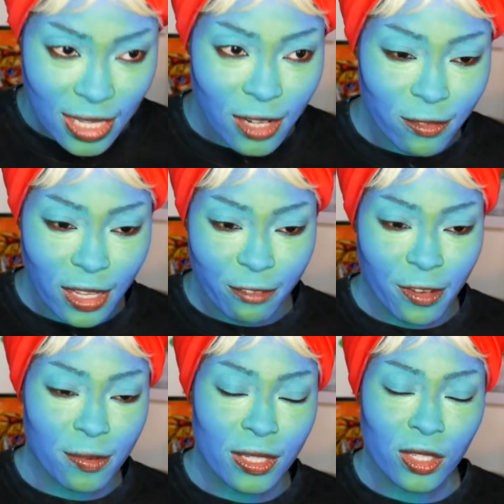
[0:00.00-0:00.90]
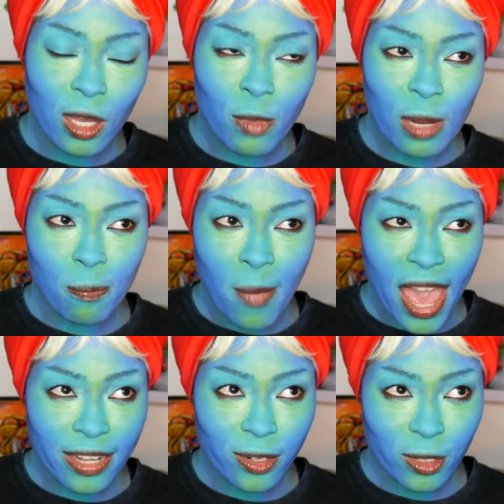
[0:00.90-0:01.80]
I'm not really going as a lizard person.
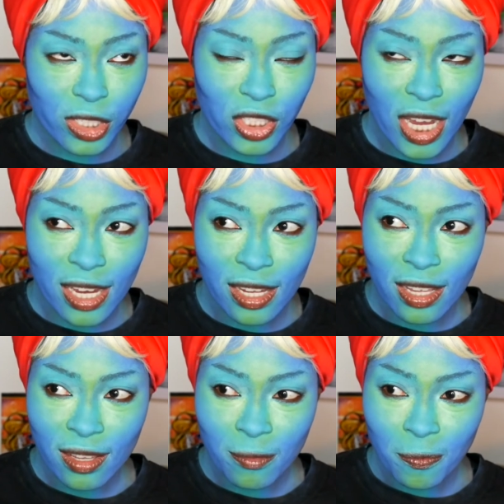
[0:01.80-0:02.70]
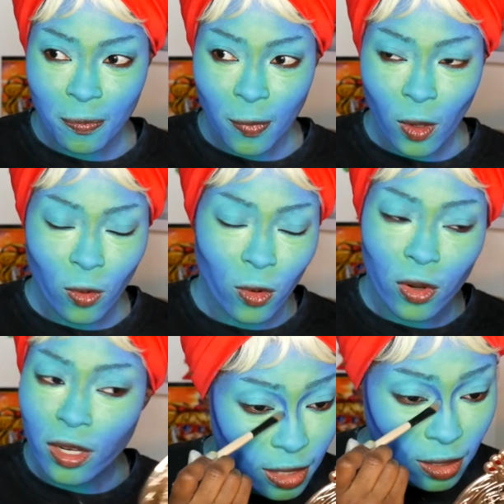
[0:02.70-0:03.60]
So I'm just
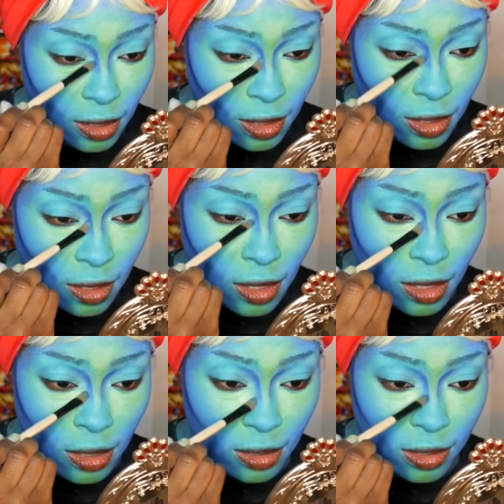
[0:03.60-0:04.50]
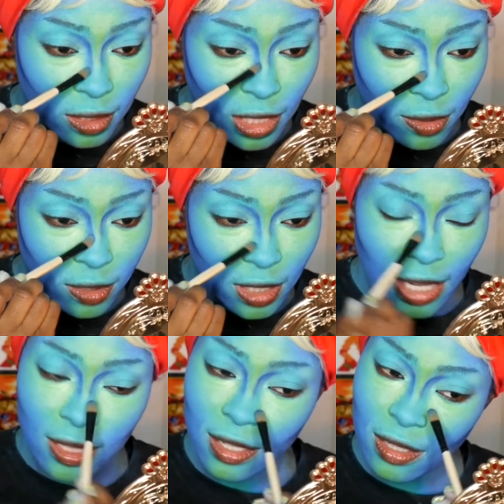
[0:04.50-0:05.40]
staying, you
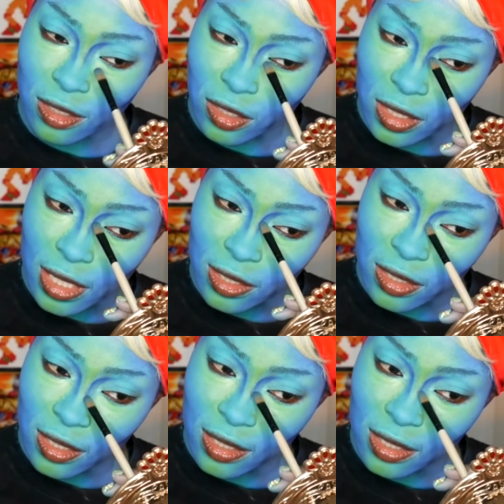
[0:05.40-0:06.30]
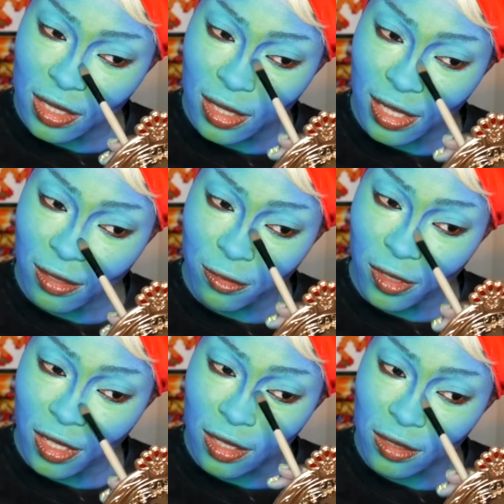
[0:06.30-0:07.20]
know, simple.
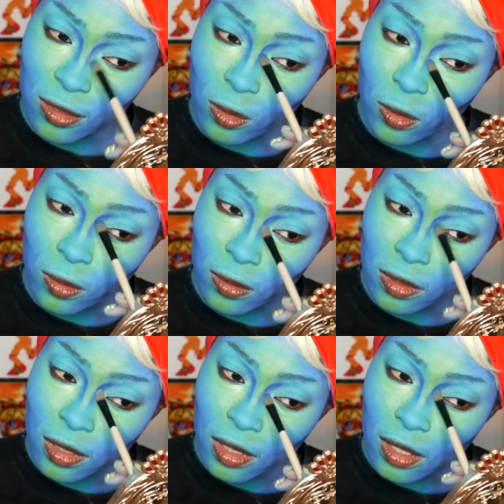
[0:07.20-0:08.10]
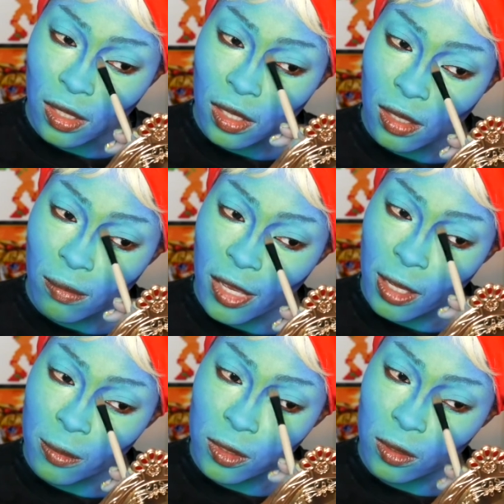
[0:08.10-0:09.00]
The simpler you are, the more people
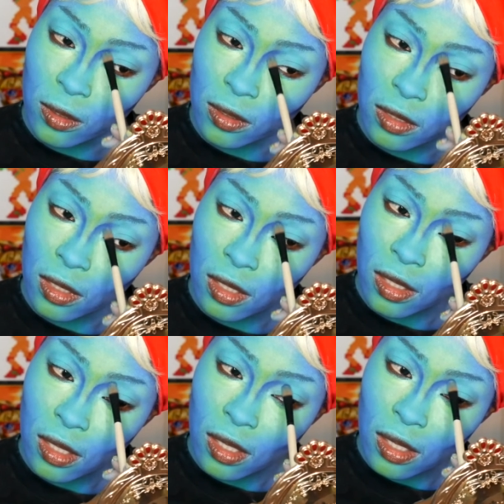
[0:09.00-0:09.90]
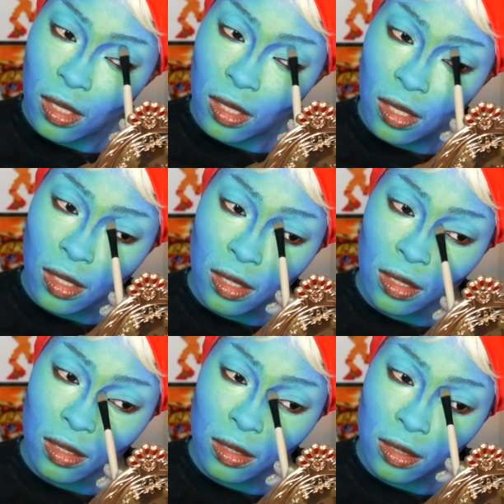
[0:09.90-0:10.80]
understand it. Believe
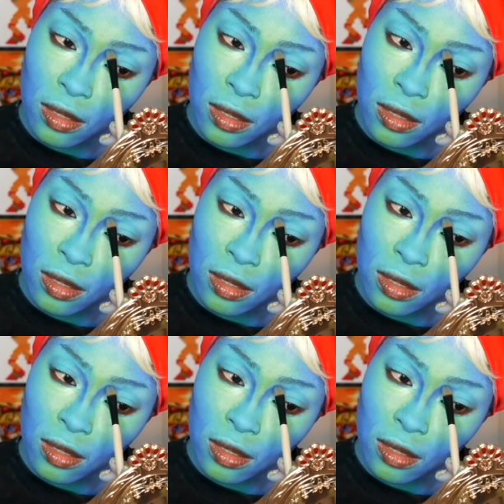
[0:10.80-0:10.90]
me.